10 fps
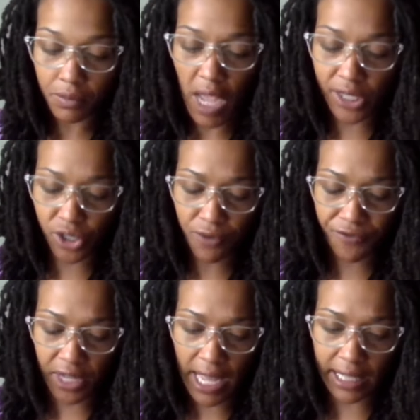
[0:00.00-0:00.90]
I do
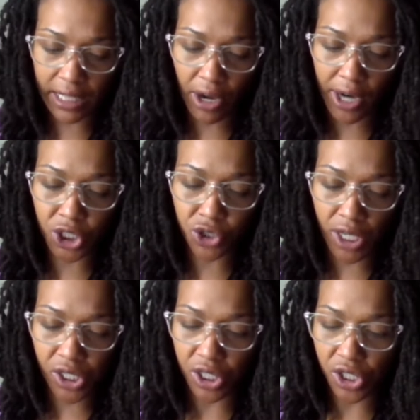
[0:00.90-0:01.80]
feel like that there are
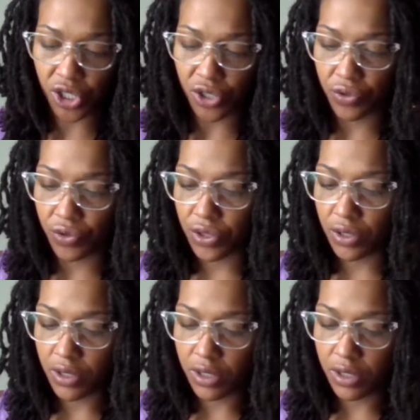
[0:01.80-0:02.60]
trust issues.